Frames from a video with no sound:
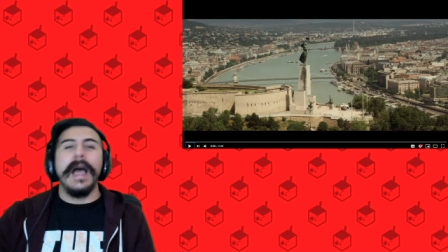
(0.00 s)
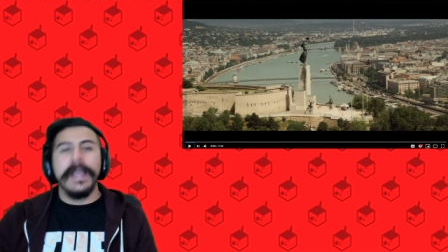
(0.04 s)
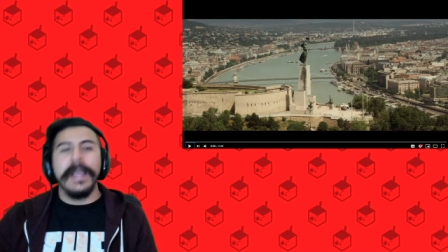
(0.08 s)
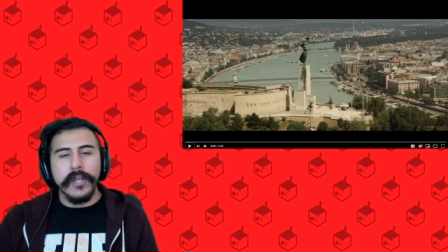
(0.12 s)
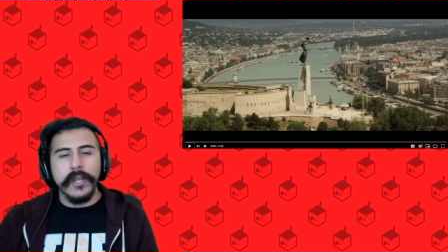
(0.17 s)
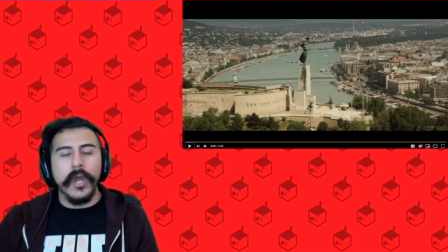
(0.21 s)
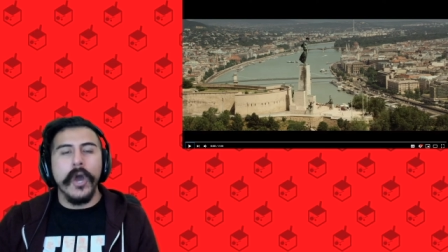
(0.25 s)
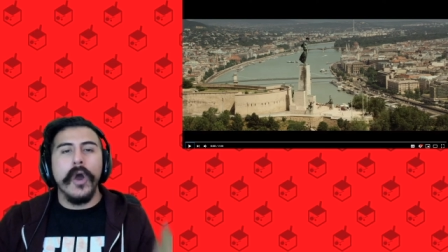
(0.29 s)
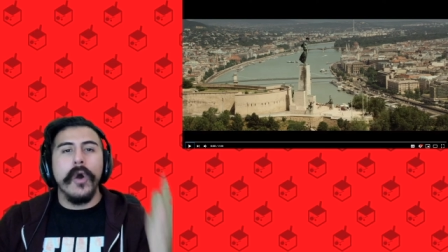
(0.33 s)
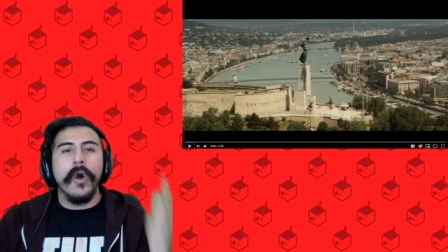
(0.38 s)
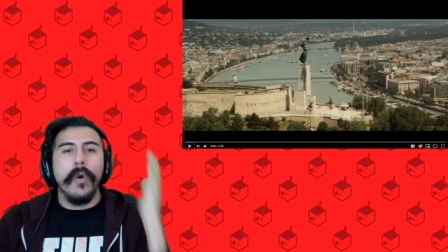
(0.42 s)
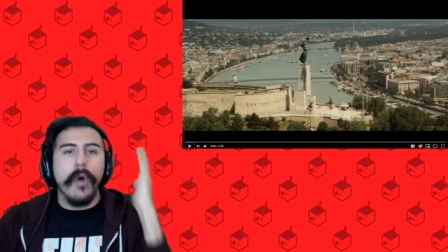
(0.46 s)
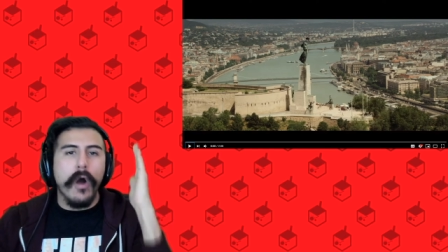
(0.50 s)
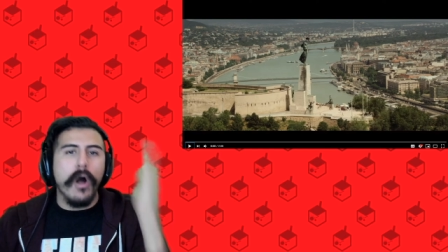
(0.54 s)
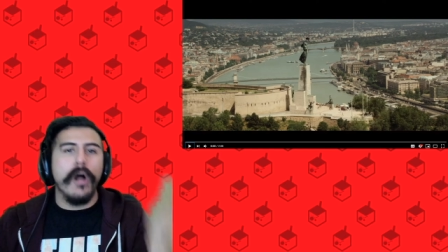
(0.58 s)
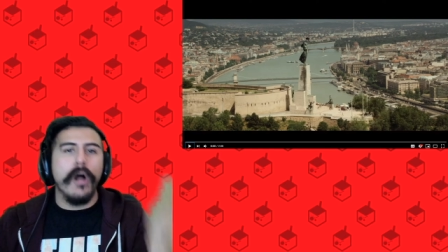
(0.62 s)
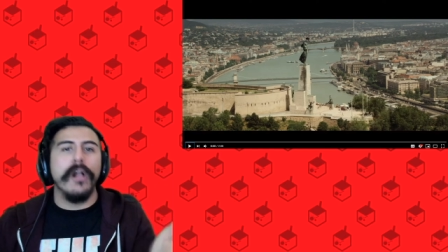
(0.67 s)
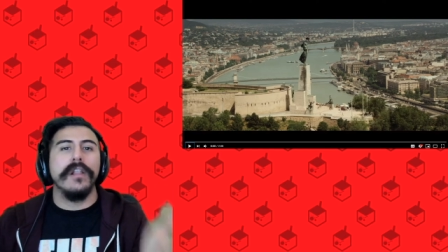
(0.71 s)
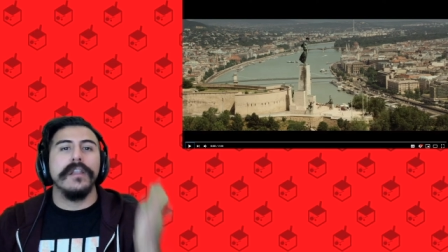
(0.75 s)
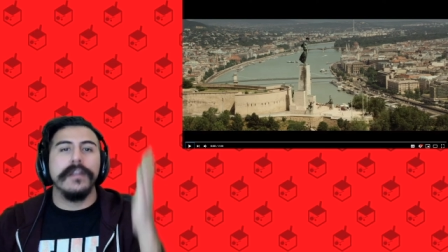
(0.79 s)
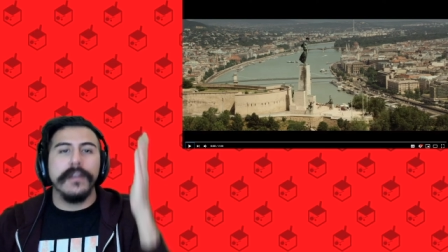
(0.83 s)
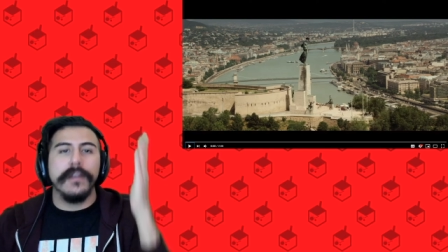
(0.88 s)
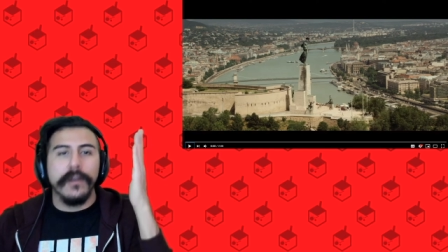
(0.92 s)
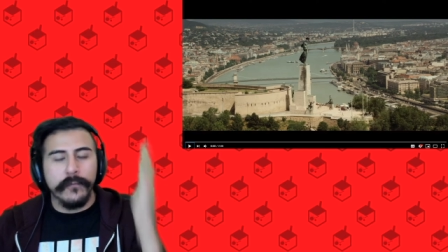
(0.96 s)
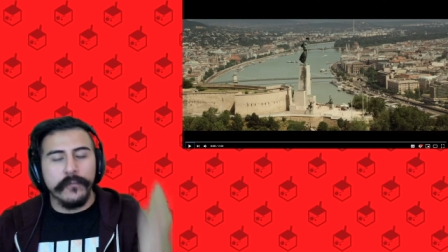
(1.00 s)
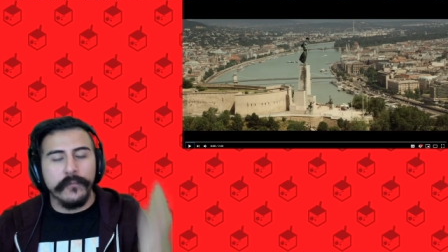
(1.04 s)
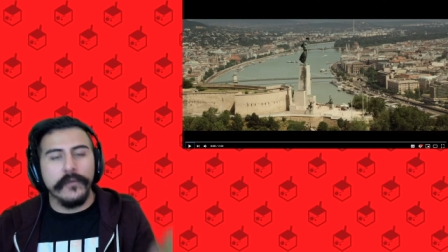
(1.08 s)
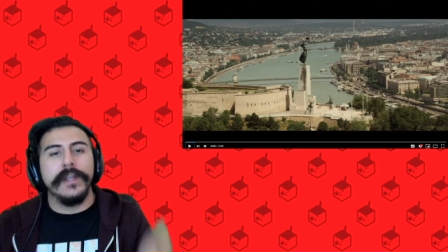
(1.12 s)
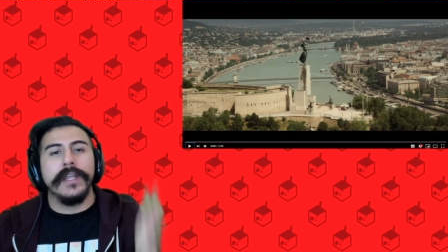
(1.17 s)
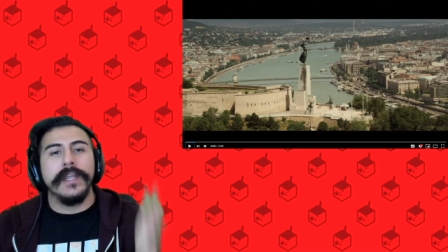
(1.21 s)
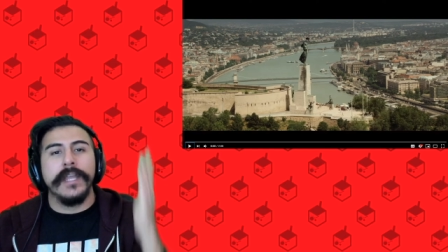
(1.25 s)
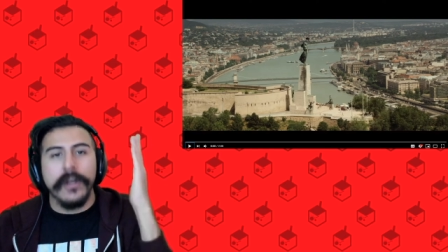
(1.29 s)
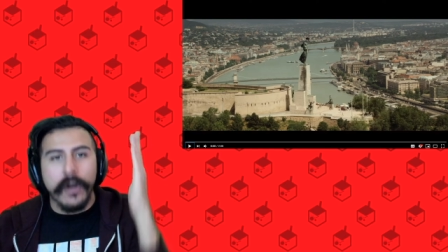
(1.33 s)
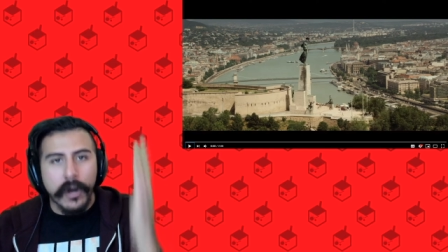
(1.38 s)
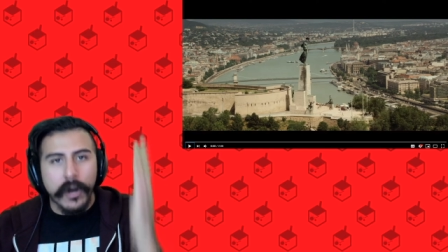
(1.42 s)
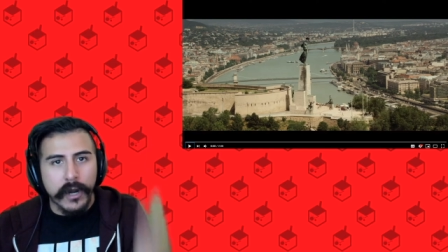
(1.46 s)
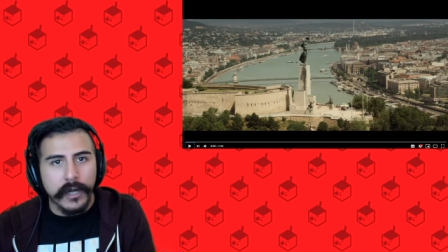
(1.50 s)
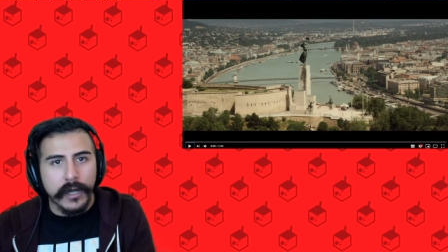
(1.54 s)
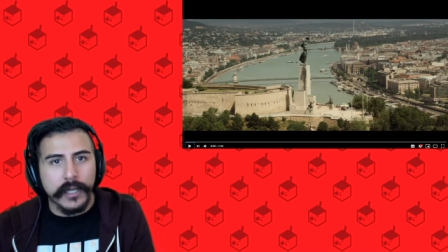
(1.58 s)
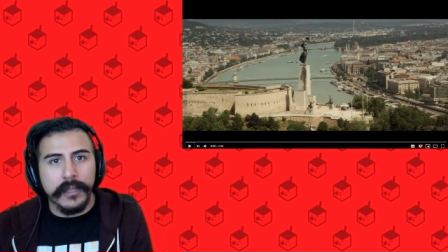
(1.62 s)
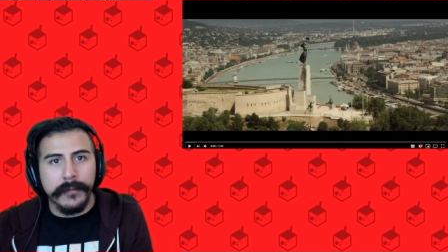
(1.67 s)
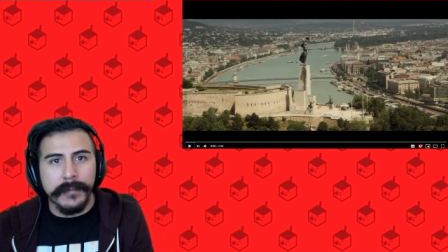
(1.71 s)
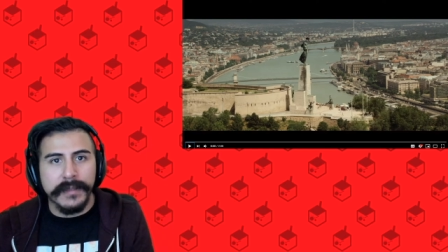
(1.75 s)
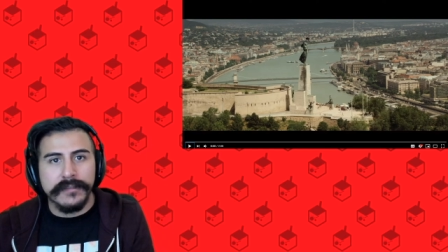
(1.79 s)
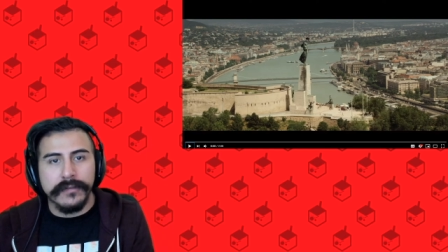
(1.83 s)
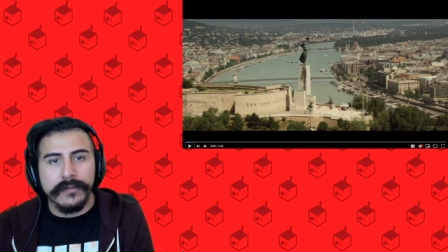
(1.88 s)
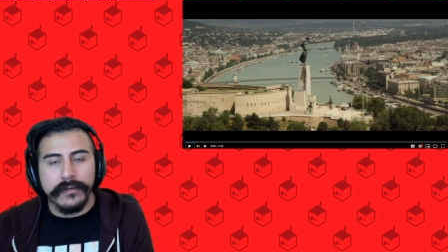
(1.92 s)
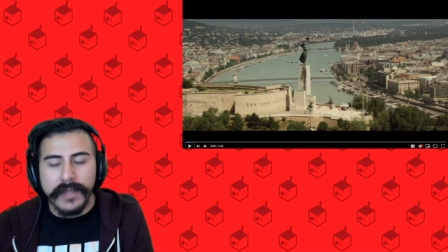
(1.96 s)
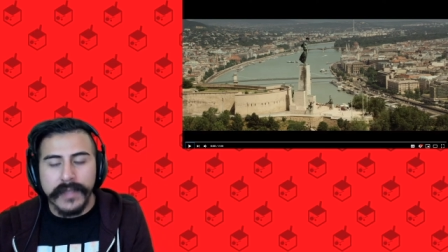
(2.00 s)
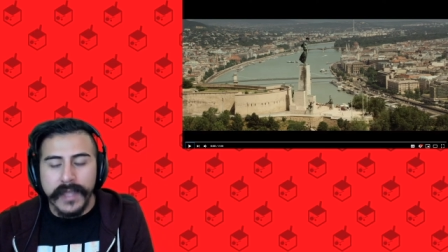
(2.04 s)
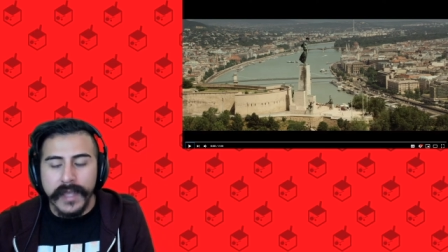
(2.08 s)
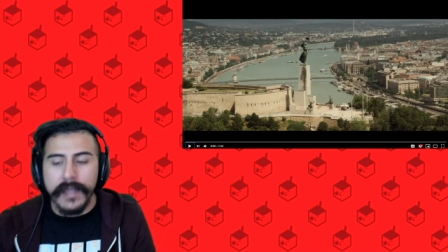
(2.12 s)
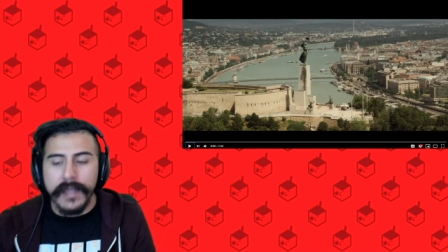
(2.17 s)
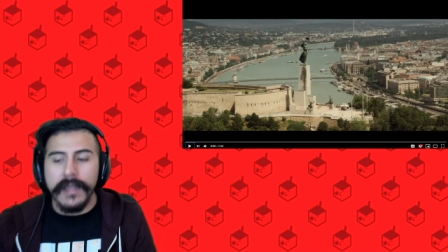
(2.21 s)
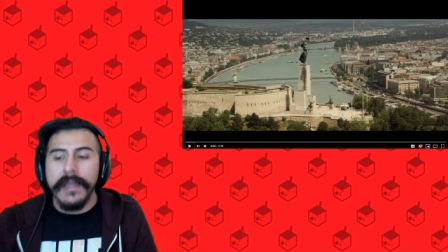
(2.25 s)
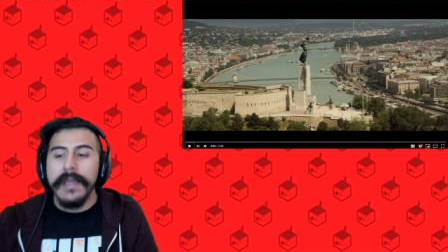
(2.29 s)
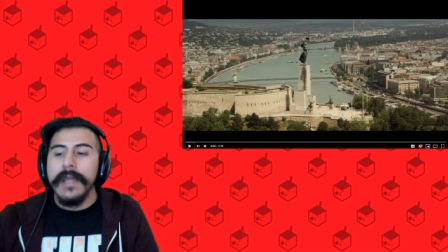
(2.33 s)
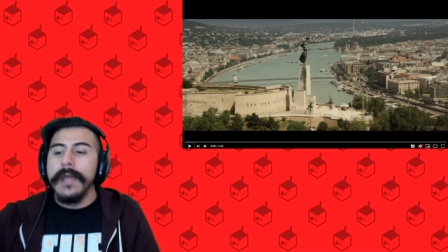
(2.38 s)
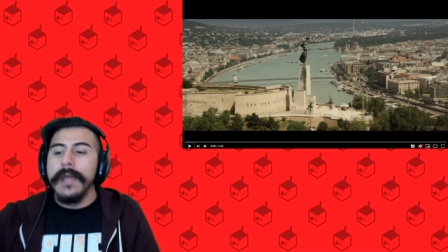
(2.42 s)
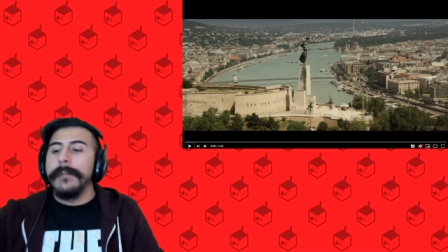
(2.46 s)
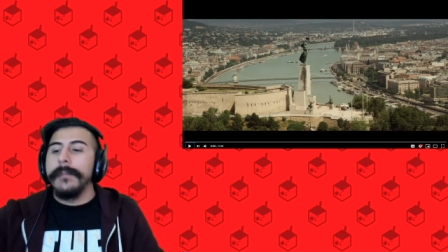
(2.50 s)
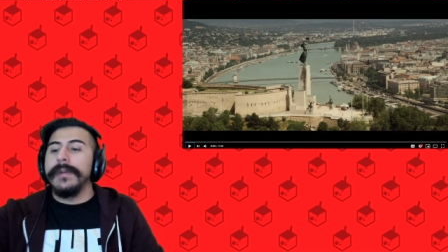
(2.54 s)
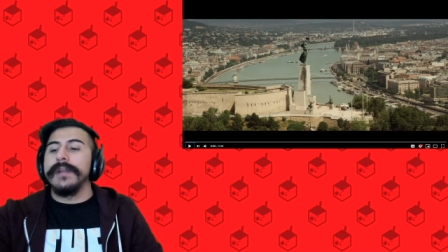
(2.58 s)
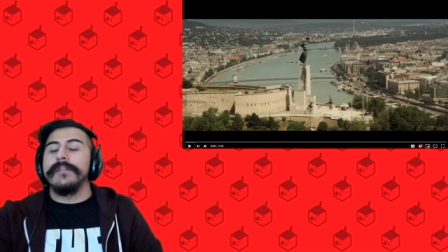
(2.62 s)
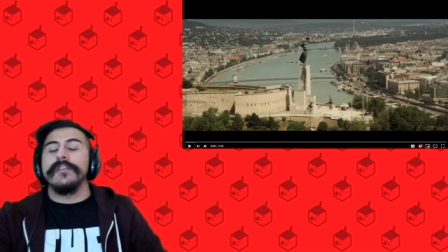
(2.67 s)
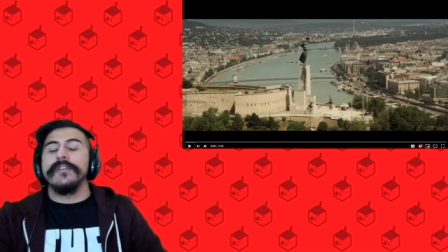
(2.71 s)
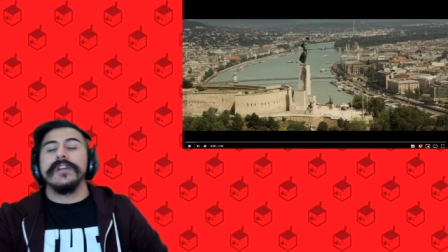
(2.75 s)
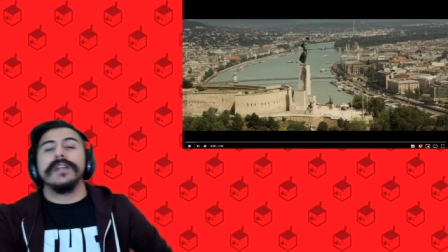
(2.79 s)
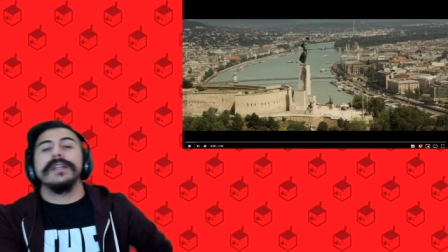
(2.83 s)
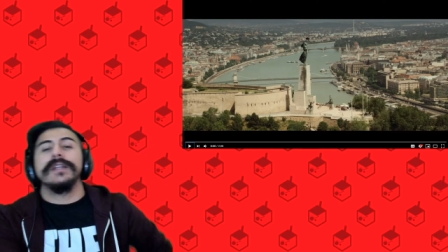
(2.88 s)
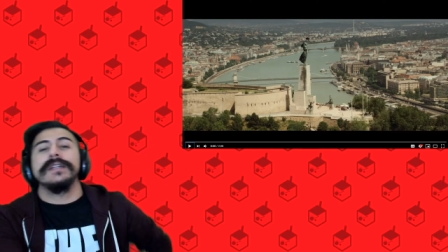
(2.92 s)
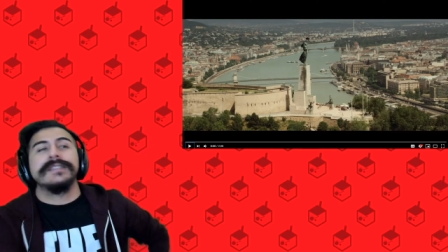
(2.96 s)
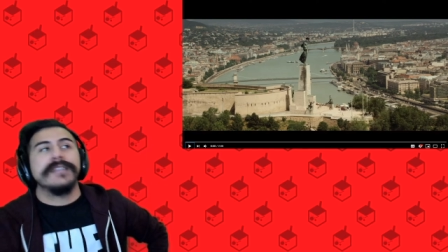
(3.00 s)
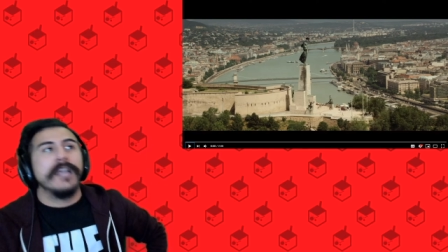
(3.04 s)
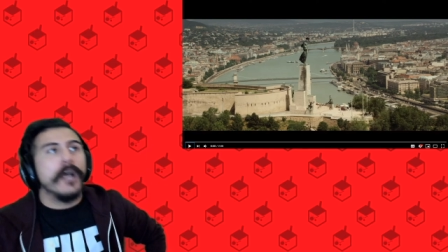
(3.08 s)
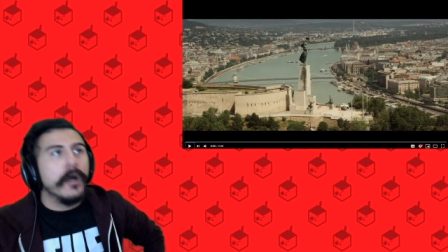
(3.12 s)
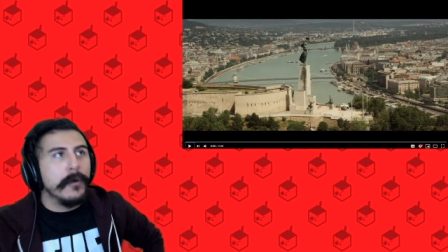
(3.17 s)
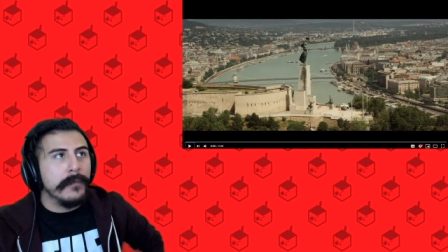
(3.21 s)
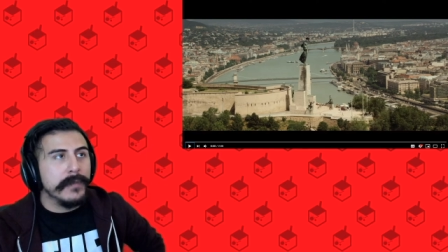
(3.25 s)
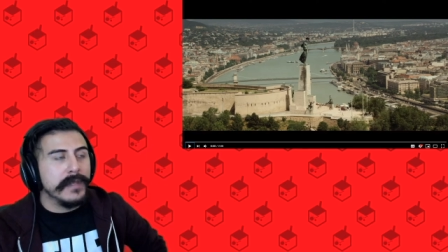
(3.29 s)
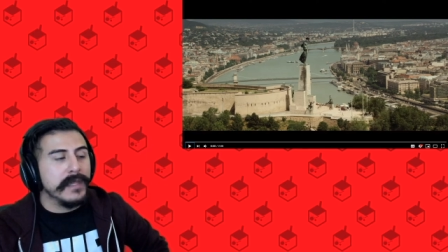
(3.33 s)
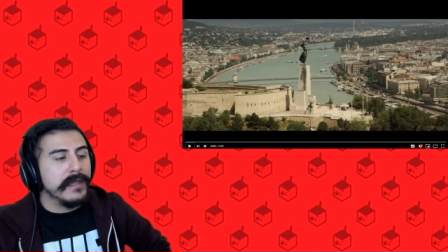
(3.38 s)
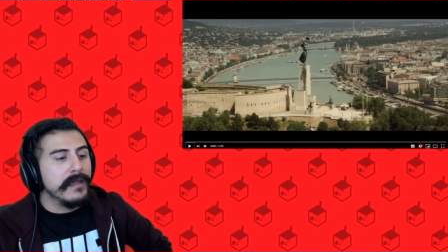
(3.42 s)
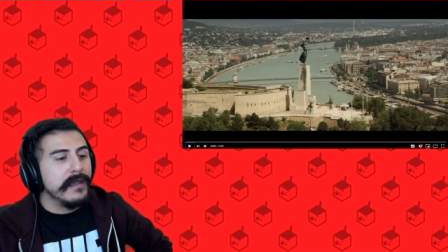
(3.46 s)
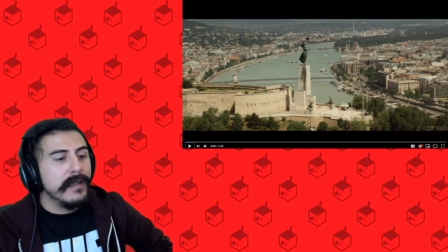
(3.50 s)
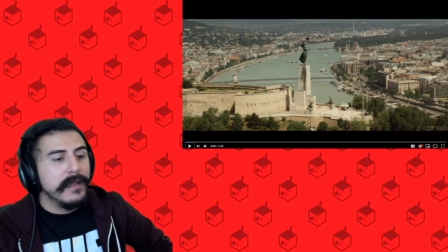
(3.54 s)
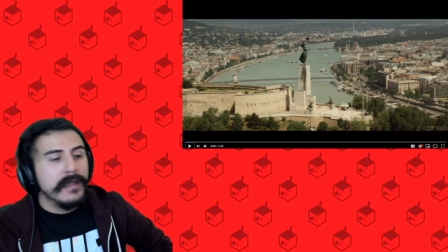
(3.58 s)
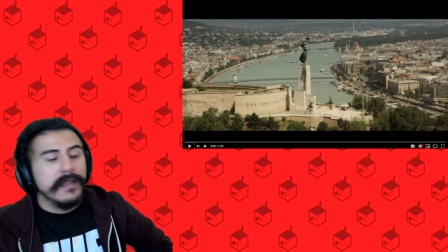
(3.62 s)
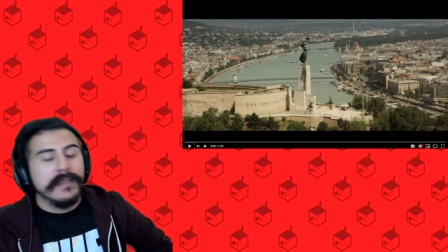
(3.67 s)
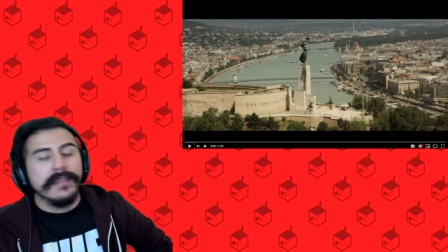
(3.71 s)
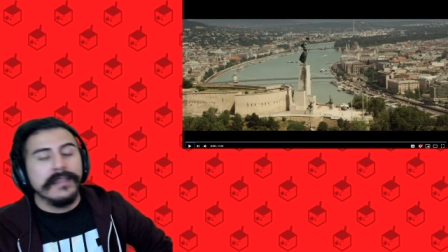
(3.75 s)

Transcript: I know all of your freaking arguments, okay? But if you're gonna tell me